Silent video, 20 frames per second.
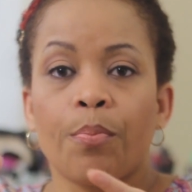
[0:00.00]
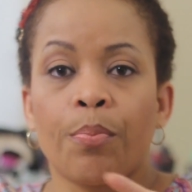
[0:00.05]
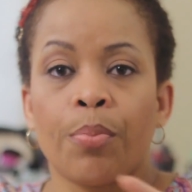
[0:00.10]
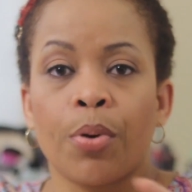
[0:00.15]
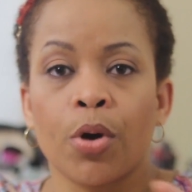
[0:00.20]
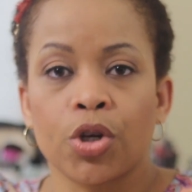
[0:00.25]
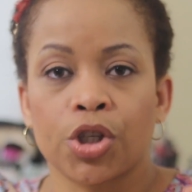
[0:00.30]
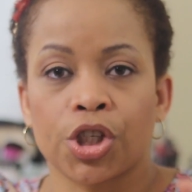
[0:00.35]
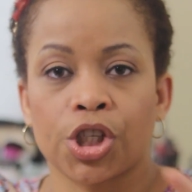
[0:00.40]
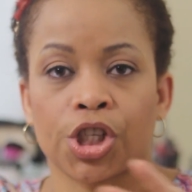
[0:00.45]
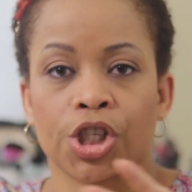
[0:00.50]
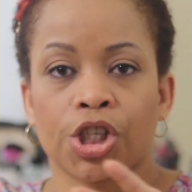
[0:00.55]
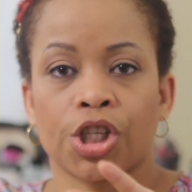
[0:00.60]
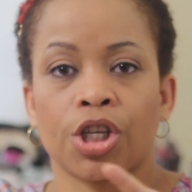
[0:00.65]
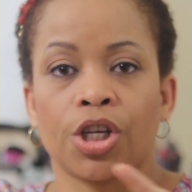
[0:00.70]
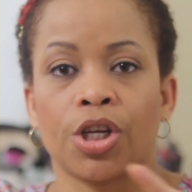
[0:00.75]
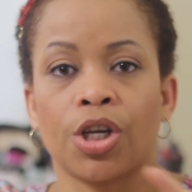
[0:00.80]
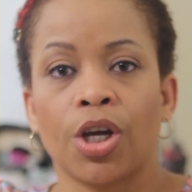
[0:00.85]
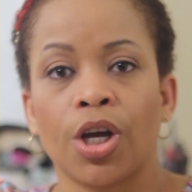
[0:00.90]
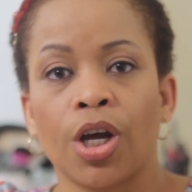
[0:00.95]

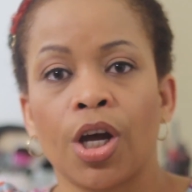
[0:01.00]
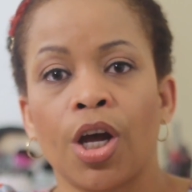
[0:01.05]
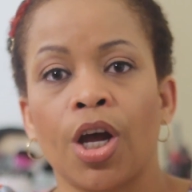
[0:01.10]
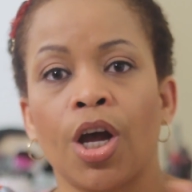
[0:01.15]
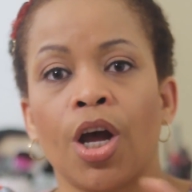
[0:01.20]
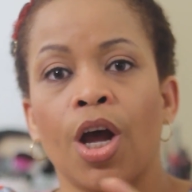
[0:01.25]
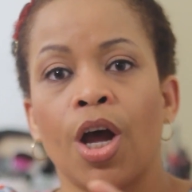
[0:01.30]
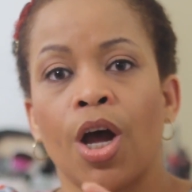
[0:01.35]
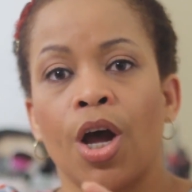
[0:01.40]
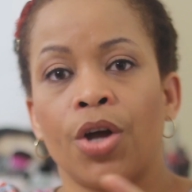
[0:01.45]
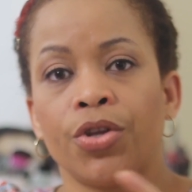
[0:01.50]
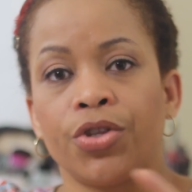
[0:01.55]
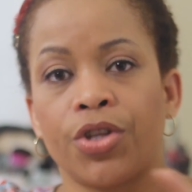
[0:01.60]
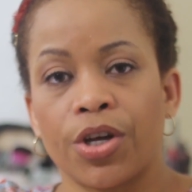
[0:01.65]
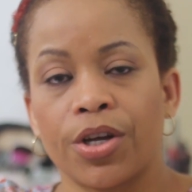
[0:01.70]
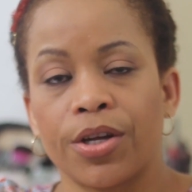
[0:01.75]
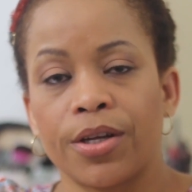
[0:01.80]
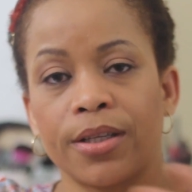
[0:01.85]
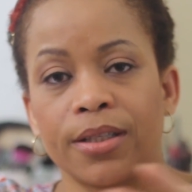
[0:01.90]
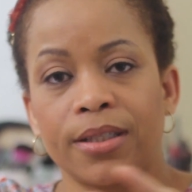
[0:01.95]
push
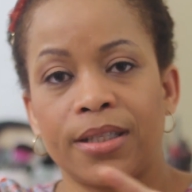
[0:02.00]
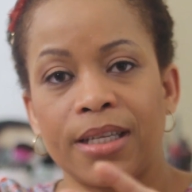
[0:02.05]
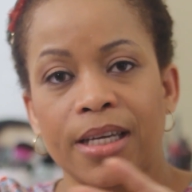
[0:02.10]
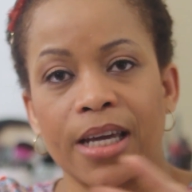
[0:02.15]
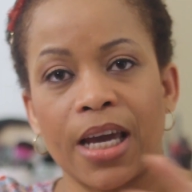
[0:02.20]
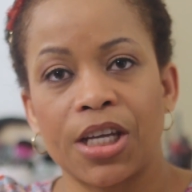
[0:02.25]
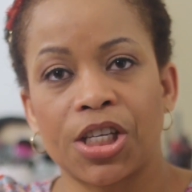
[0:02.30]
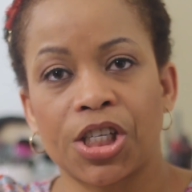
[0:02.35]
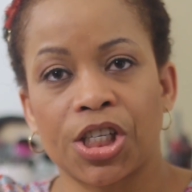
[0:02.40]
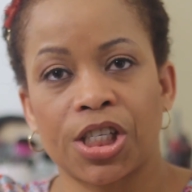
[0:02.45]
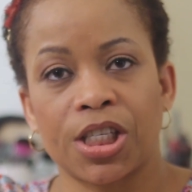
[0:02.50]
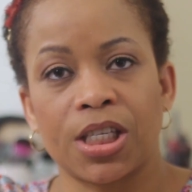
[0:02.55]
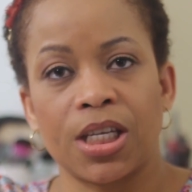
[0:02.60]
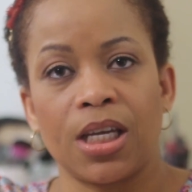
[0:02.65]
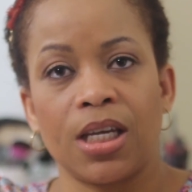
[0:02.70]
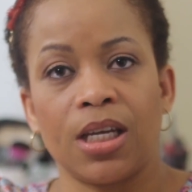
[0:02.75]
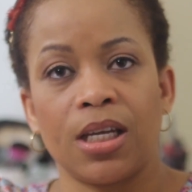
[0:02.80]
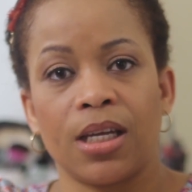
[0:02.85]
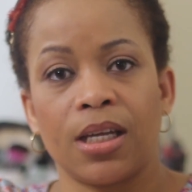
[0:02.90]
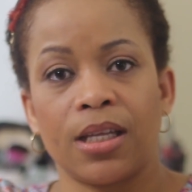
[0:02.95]
the
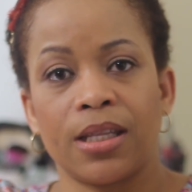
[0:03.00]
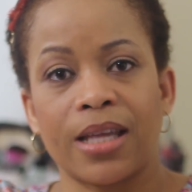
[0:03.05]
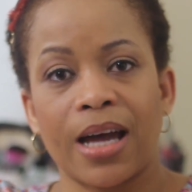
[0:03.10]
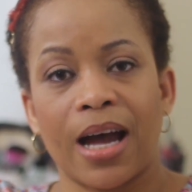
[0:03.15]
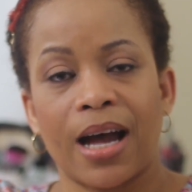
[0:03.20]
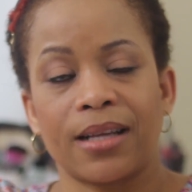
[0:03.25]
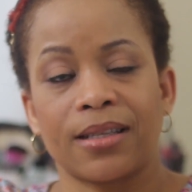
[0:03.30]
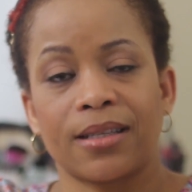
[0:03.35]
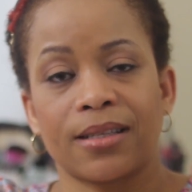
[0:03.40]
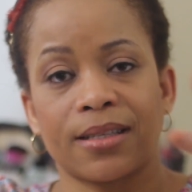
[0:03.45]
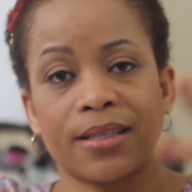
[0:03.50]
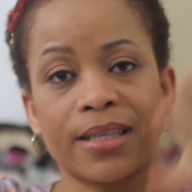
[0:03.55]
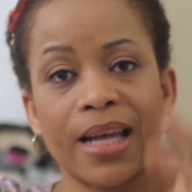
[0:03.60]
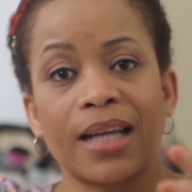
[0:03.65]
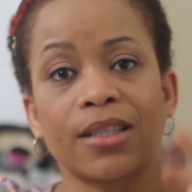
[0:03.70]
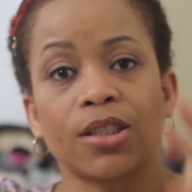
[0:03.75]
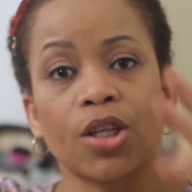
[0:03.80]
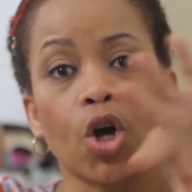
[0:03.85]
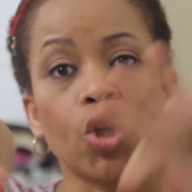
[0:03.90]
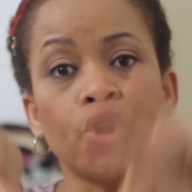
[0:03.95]
DHT that
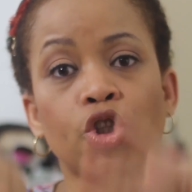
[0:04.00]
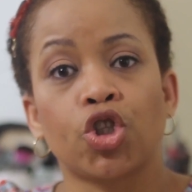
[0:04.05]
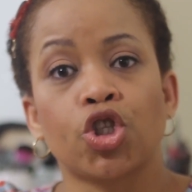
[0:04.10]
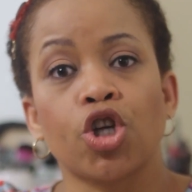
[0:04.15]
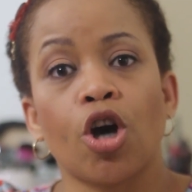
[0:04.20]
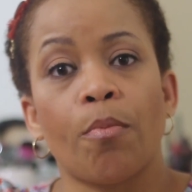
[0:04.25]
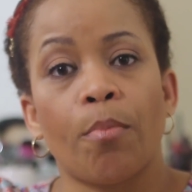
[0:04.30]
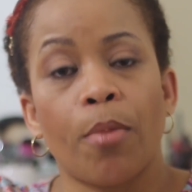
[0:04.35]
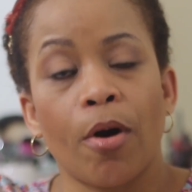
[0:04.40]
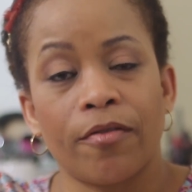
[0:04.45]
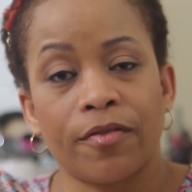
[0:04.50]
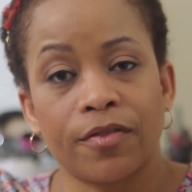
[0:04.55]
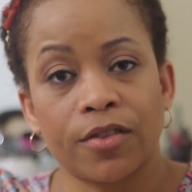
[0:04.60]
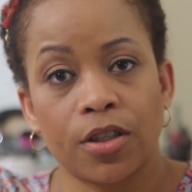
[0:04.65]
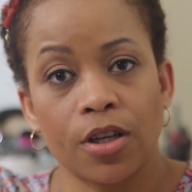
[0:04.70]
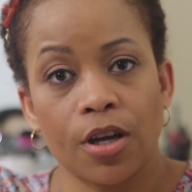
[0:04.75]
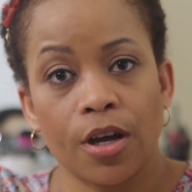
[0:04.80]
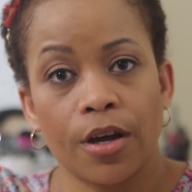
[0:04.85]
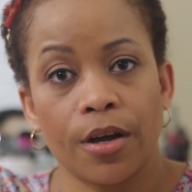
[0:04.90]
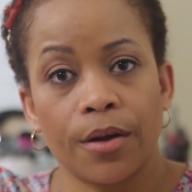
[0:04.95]
sat on top of
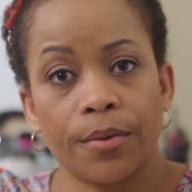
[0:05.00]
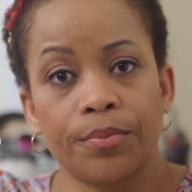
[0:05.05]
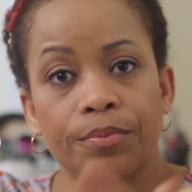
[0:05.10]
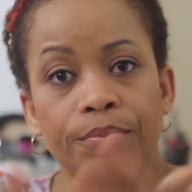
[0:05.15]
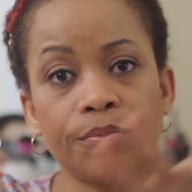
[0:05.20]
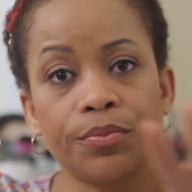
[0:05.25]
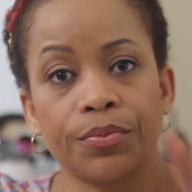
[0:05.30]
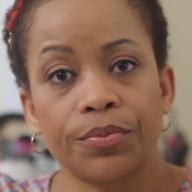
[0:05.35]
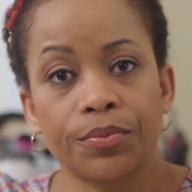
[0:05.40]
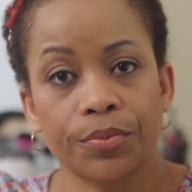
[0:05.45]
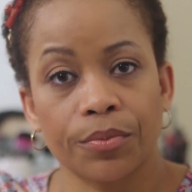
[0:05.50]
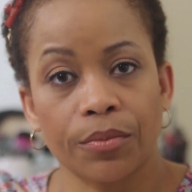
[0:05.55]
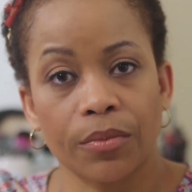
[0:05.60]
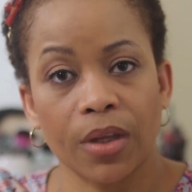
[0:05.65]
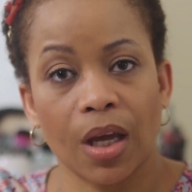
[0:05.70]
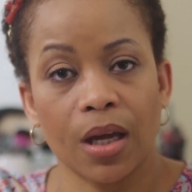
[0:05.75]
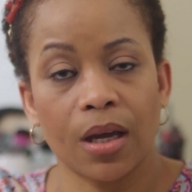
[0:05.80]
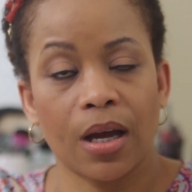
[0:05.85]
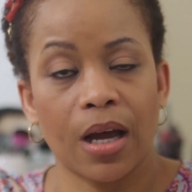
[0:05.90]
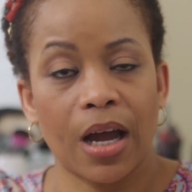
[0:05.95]
the
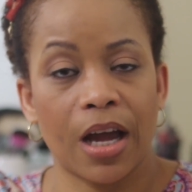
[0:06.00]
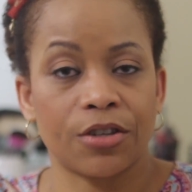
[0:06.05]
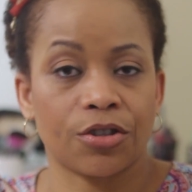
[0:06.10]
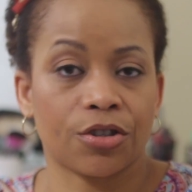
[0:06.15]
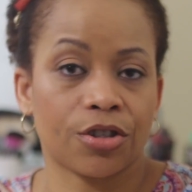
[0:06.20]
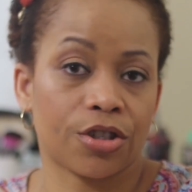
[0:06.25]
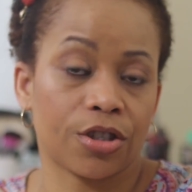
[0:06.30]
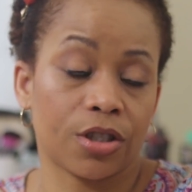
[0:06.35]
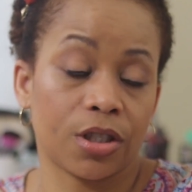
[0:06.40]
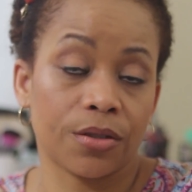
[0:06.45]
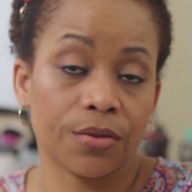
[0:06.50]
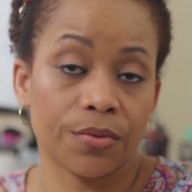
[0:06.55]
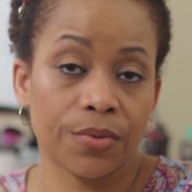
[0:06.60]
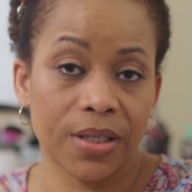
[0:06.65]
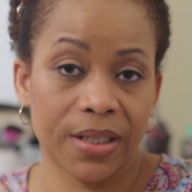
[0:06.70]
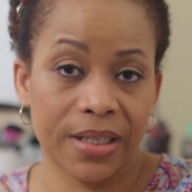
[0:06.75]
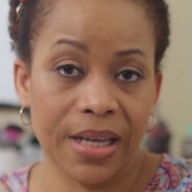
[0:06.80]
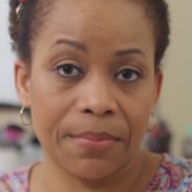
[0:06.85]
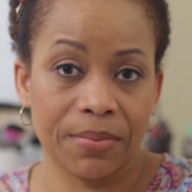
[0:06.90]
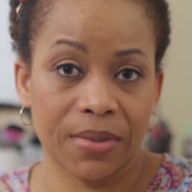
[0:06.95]
androgen
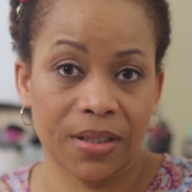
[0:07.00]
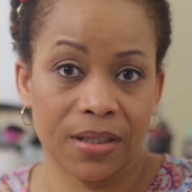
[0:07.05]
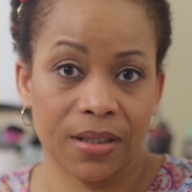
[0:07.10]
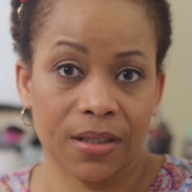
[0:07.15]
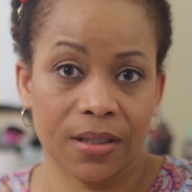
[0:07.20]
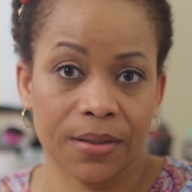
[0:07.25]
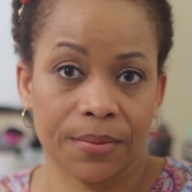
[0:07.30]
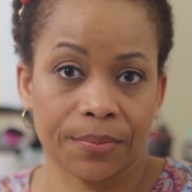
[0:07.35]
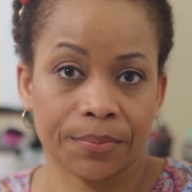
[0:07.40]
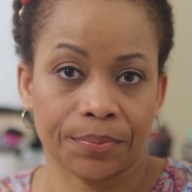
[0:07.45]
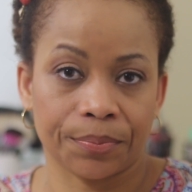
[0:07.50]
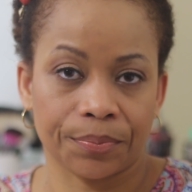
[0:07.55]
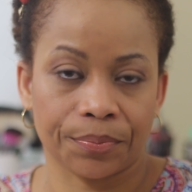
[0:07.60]
receptors.